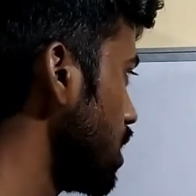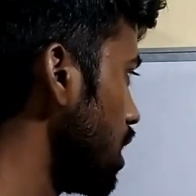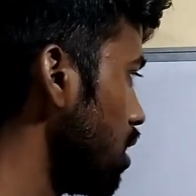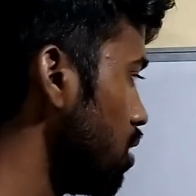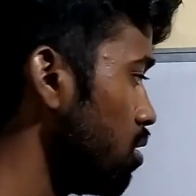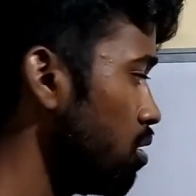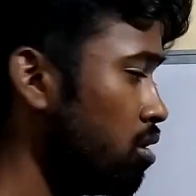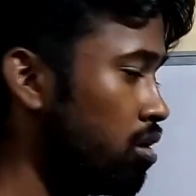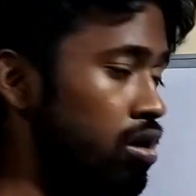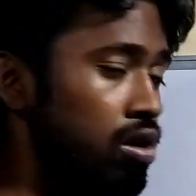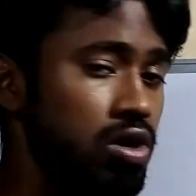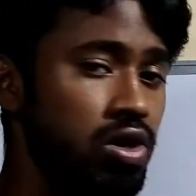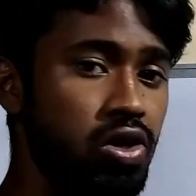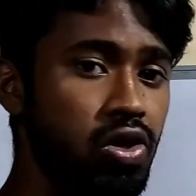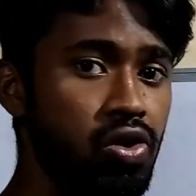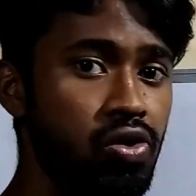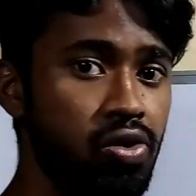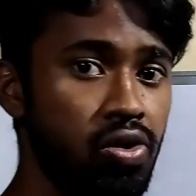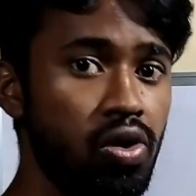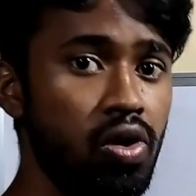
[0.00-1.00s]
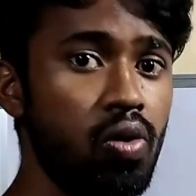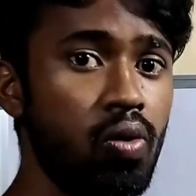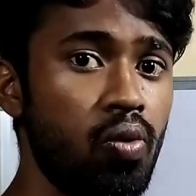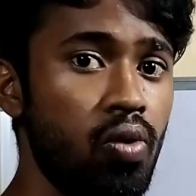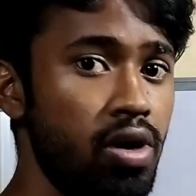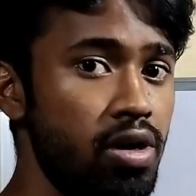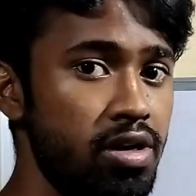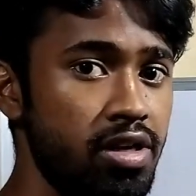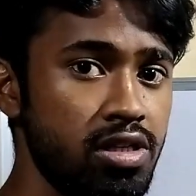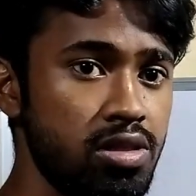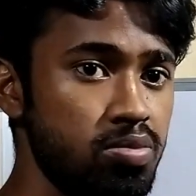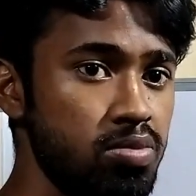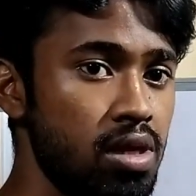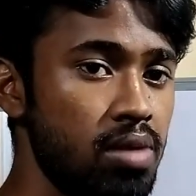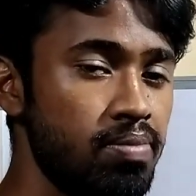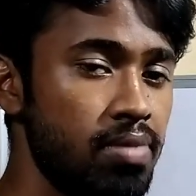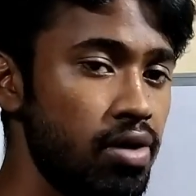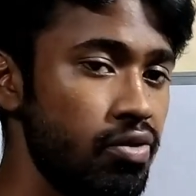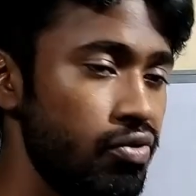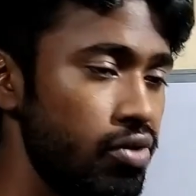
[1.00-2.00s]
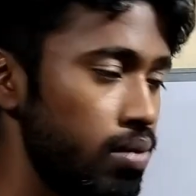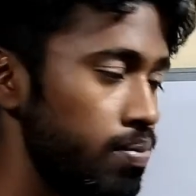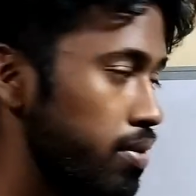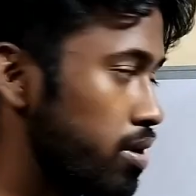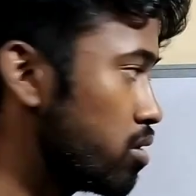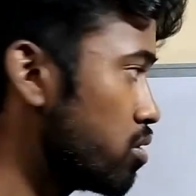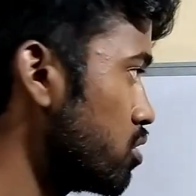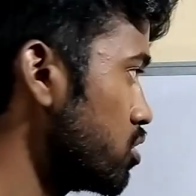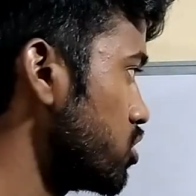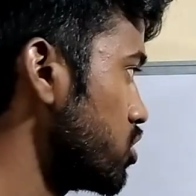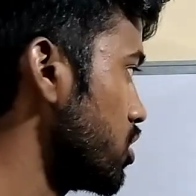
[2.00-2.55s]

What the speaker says: Now you know what does mean by verbal